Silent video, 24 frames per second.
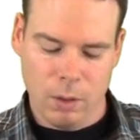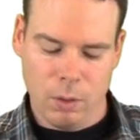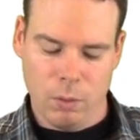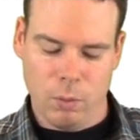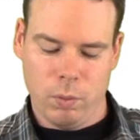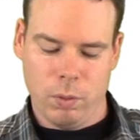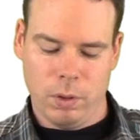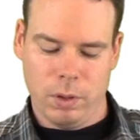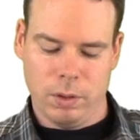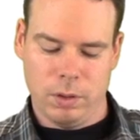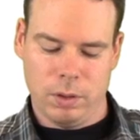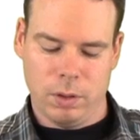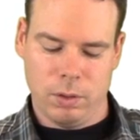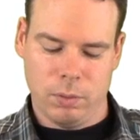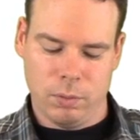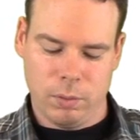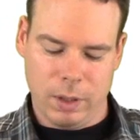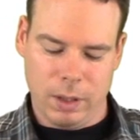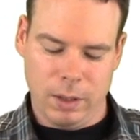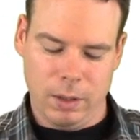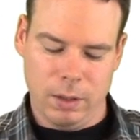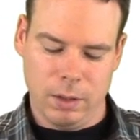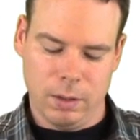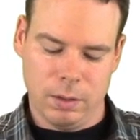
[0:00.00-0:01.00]
What is our
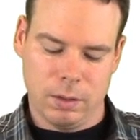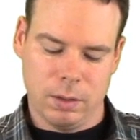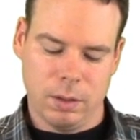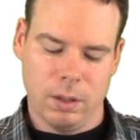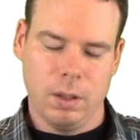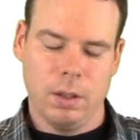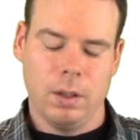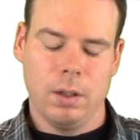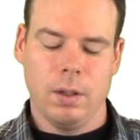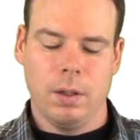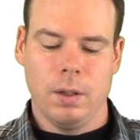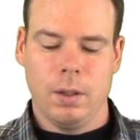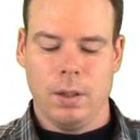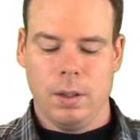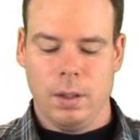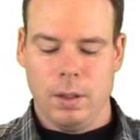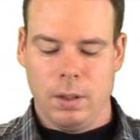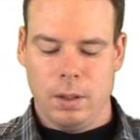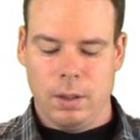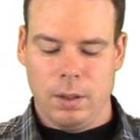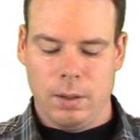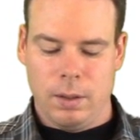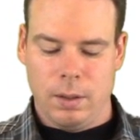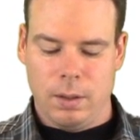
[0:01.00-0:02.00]
radius?
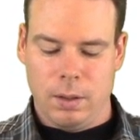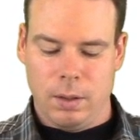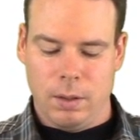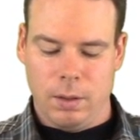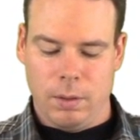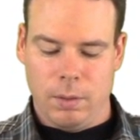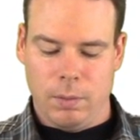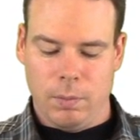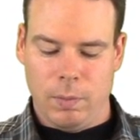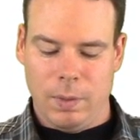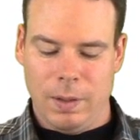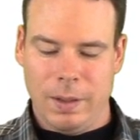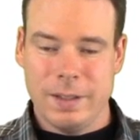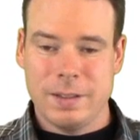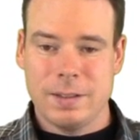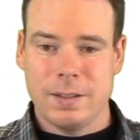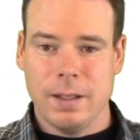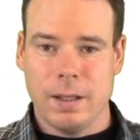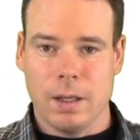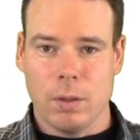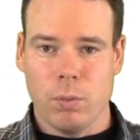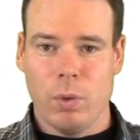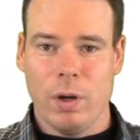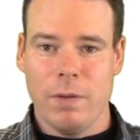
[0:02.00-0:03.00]
Well, let's
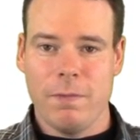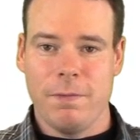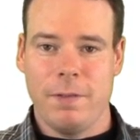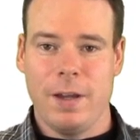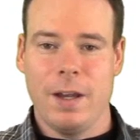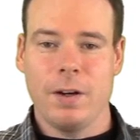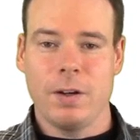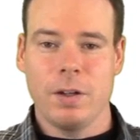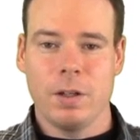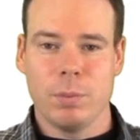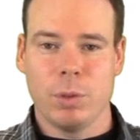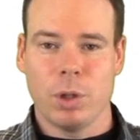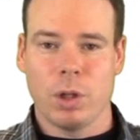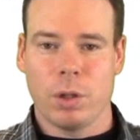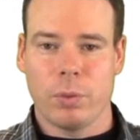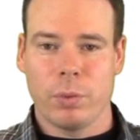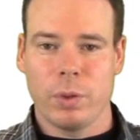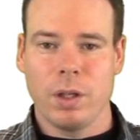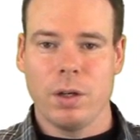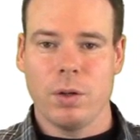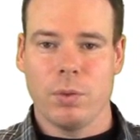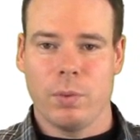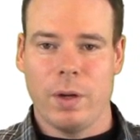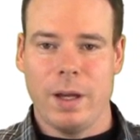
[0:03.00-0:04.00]
think, what variable are we
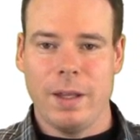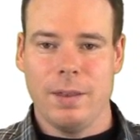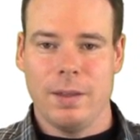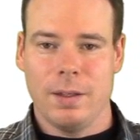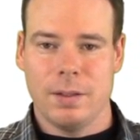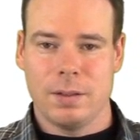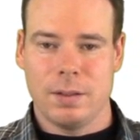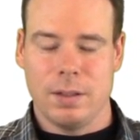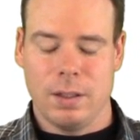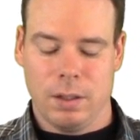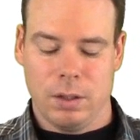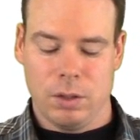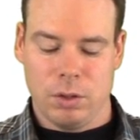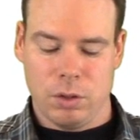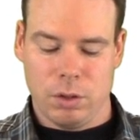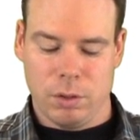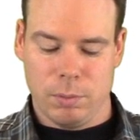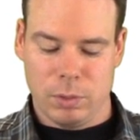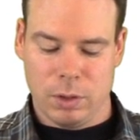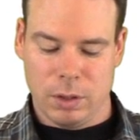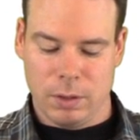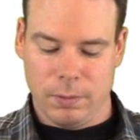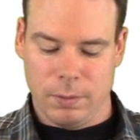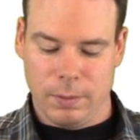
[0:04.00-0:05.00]
going to write this thing in
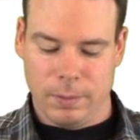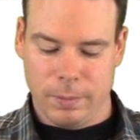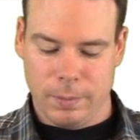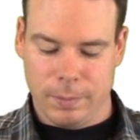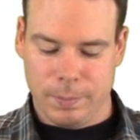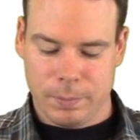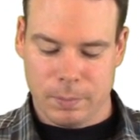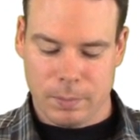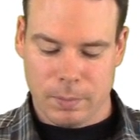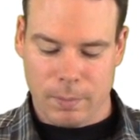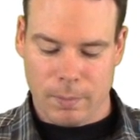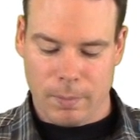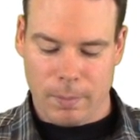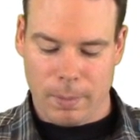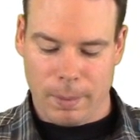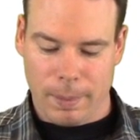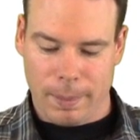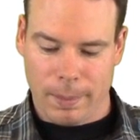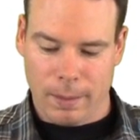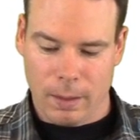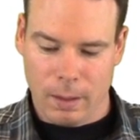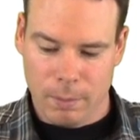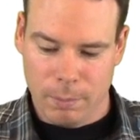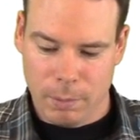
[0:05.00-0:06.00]
terms of?
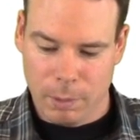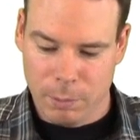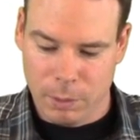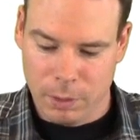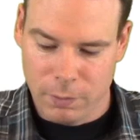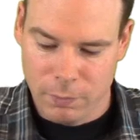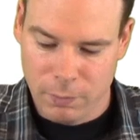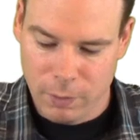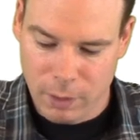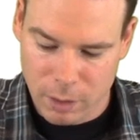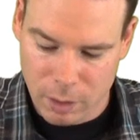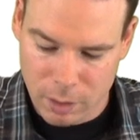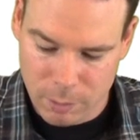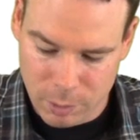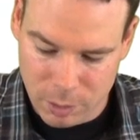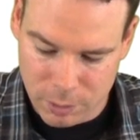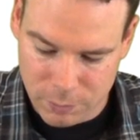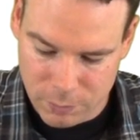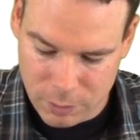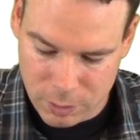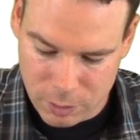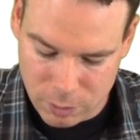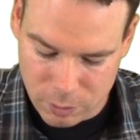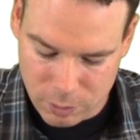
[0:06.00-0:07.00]
Remember, the variable
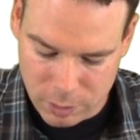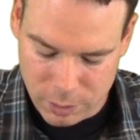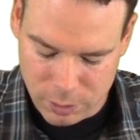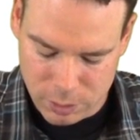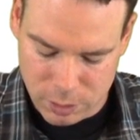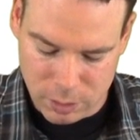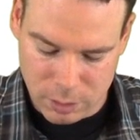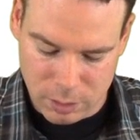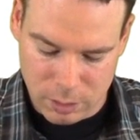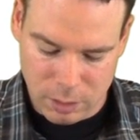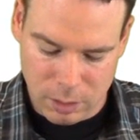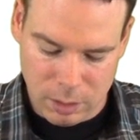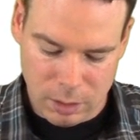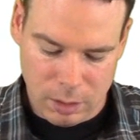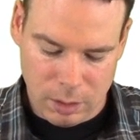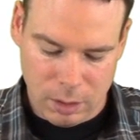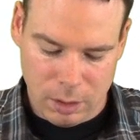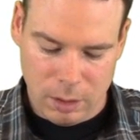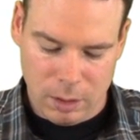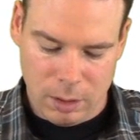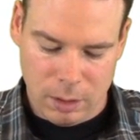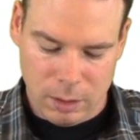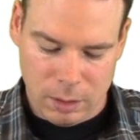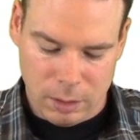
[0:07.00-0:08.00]
of integration
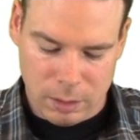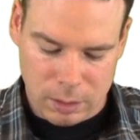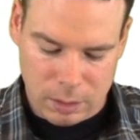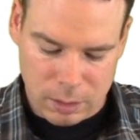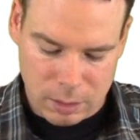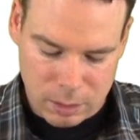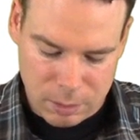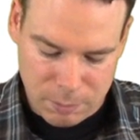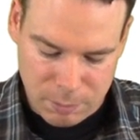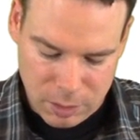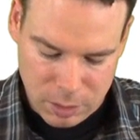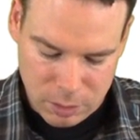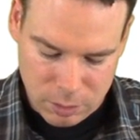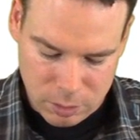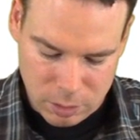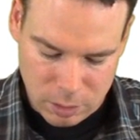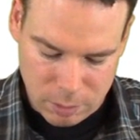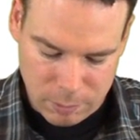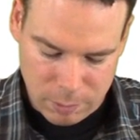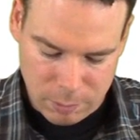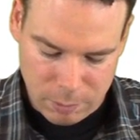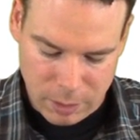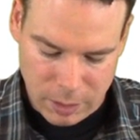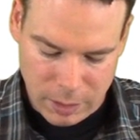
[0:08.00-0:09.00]
can be
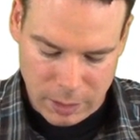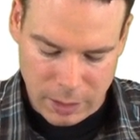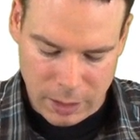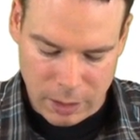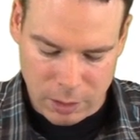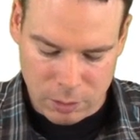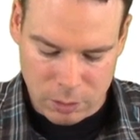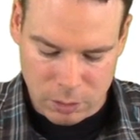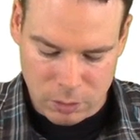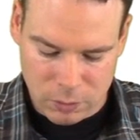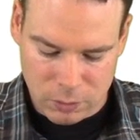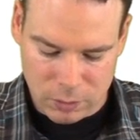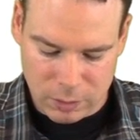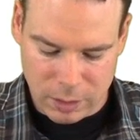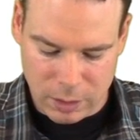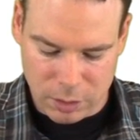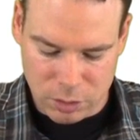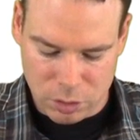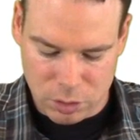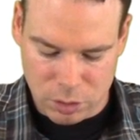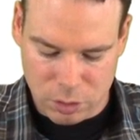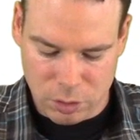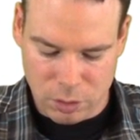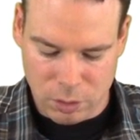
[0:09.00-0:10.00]
determined by how you've
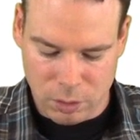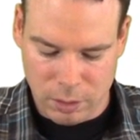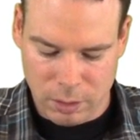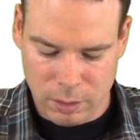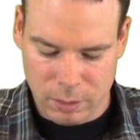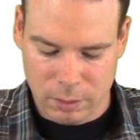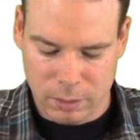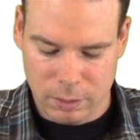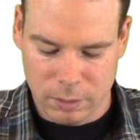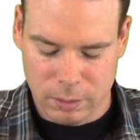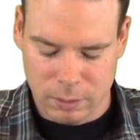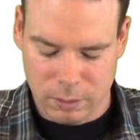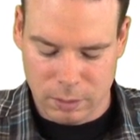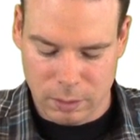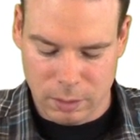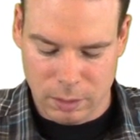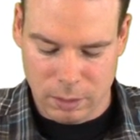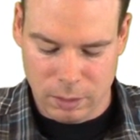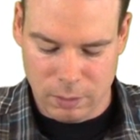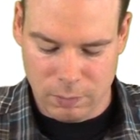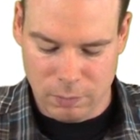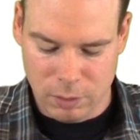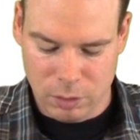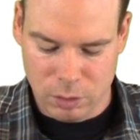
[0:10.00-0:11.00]
sketched your
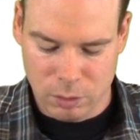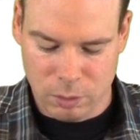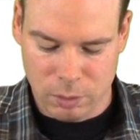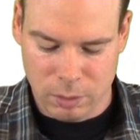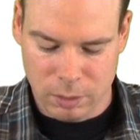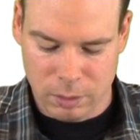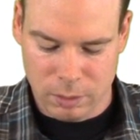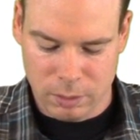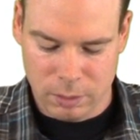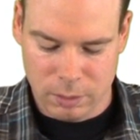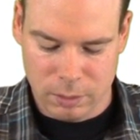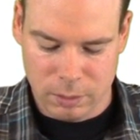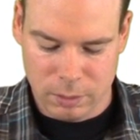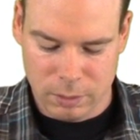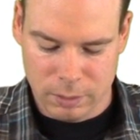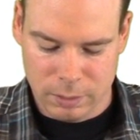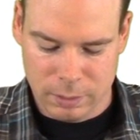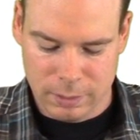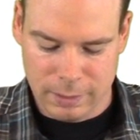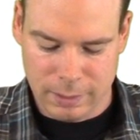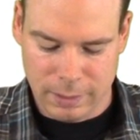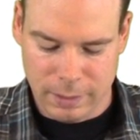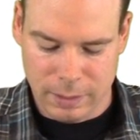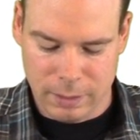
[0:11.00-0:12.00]
individual
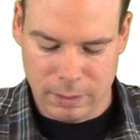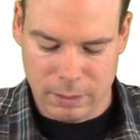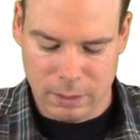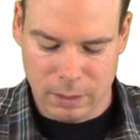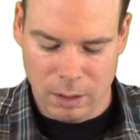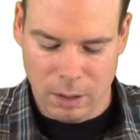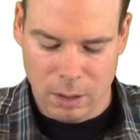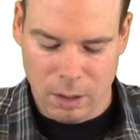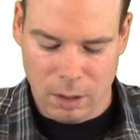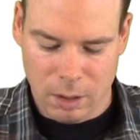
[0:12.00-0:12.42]
slice.